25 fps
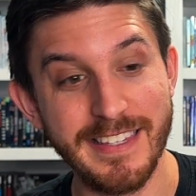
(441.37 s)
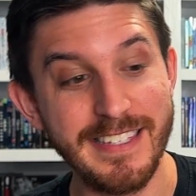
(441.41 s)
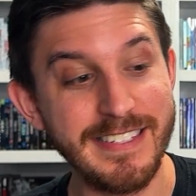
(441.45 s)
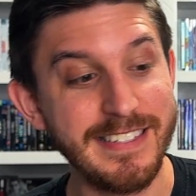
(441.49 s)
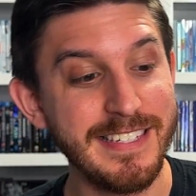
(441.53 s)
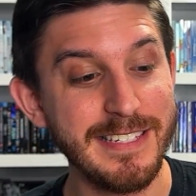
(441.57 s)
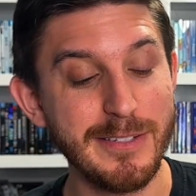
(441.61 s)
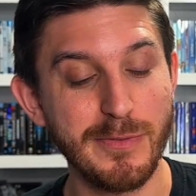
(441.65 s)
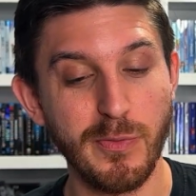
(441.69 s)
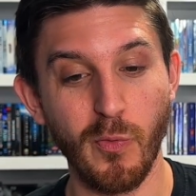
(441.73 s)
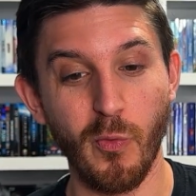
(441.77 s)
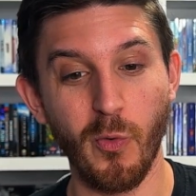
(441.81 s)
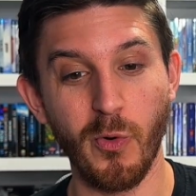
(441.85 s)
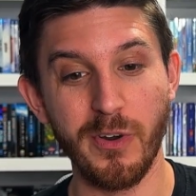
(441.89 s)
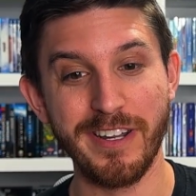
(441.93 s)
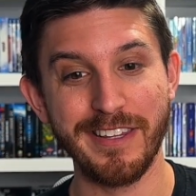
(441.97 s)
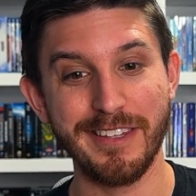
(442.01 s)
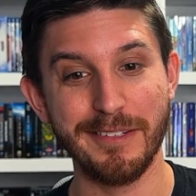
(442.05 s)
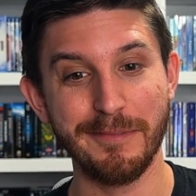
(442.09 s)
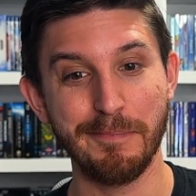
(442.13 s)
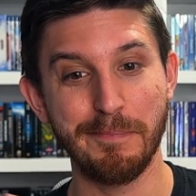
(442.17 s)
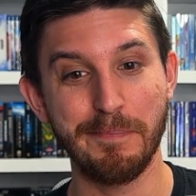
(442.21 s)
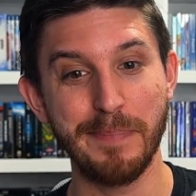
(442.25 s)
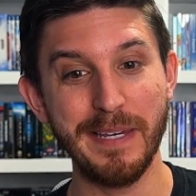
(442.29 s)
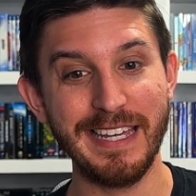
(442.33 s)
This is one of
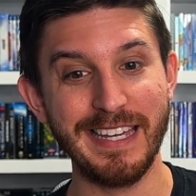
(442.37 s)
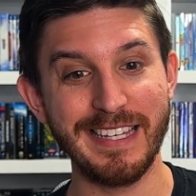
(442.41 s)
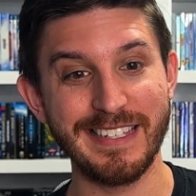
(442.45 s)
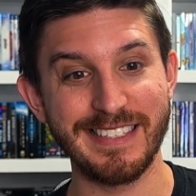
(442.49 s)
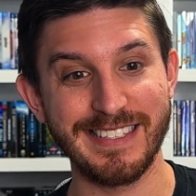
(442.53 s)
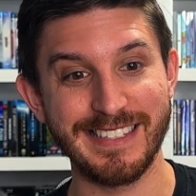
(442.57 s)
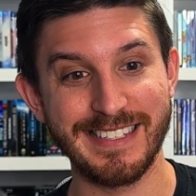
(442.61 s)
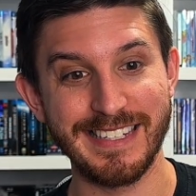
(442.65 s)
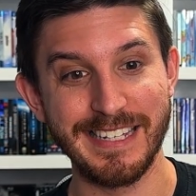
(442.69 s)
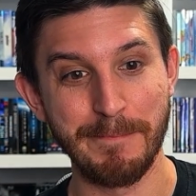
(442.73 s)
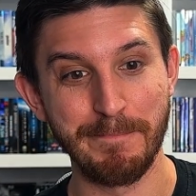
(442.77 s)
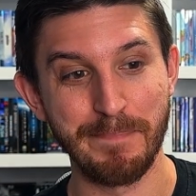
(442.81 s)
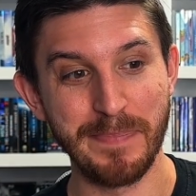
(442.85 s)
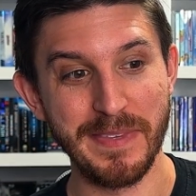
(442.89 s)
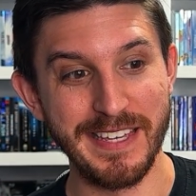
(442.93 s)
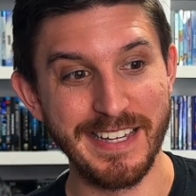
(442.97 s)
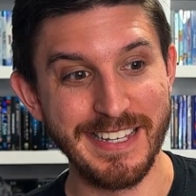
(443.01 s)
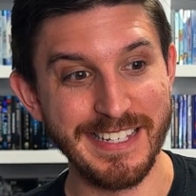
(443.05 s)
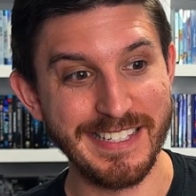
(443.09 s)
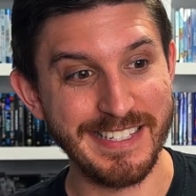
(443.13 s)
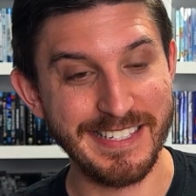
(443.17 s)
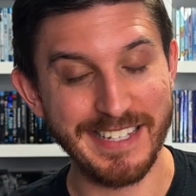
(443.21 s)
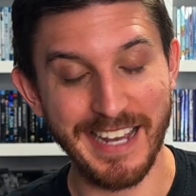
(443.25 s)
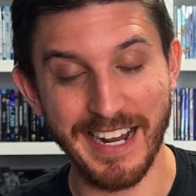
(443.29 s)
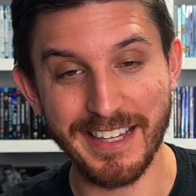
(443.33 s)
the biggest
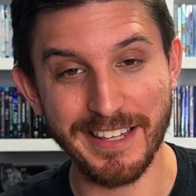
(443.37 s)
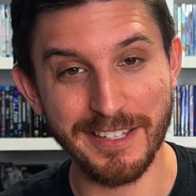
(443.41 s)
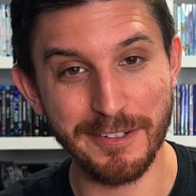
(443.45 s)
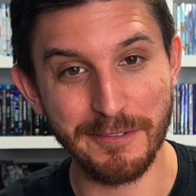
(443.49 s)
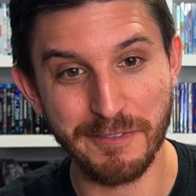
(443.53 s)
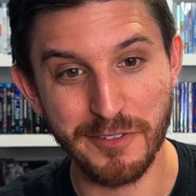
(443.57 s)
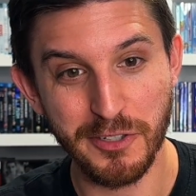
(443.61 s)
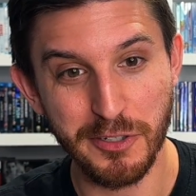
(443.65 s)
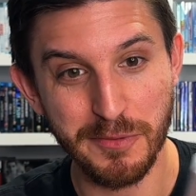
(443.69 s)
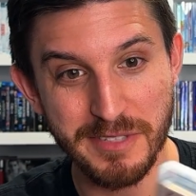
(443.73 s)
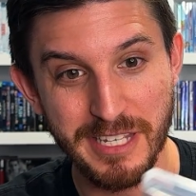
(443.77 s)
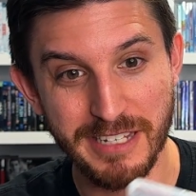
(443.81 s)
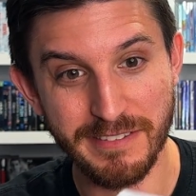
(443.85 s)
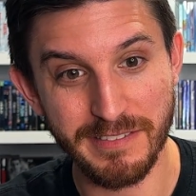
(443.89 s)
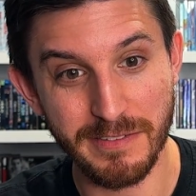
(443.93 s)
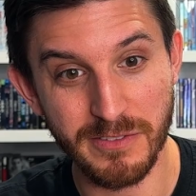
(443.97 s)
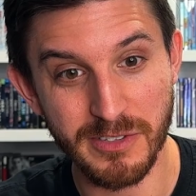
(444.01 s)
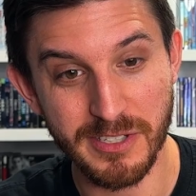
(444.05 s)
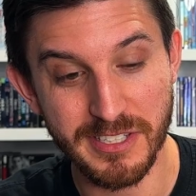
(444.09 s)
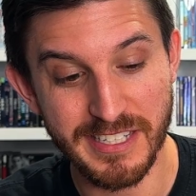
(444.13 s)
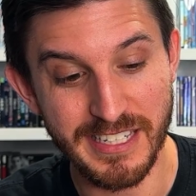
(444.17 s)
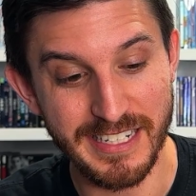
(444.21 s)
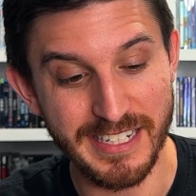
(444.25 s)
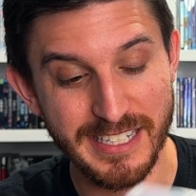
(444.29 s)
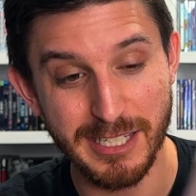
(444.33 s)
silent films I've ever
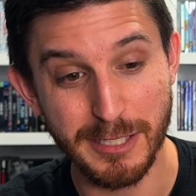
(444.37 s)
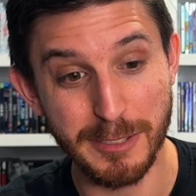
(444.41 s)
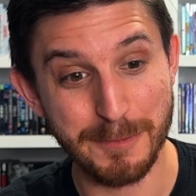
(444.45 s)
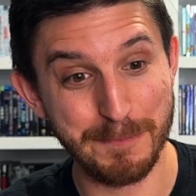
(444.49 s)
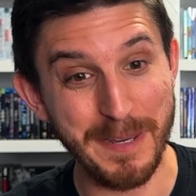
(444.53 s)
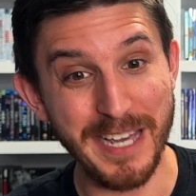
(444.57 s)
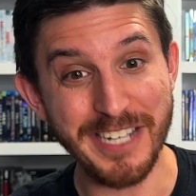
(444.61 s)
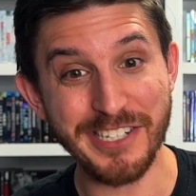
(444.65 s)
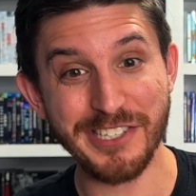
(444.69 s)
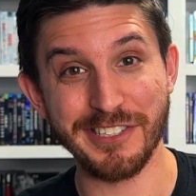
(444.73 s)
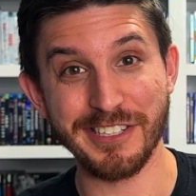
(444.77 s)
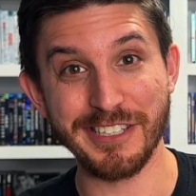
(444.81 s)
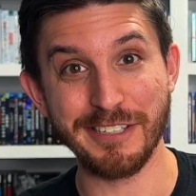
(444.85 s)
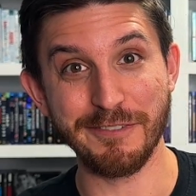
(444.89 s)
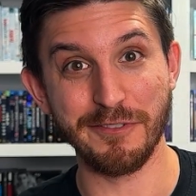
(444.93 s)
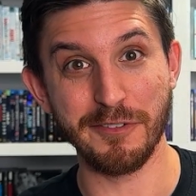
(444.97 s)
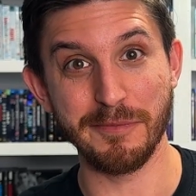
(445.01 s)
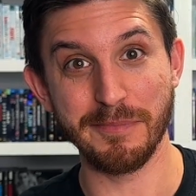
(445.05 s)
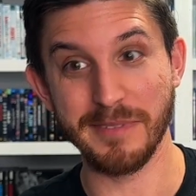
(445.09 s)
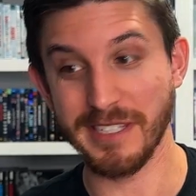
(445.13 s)
seen, especially from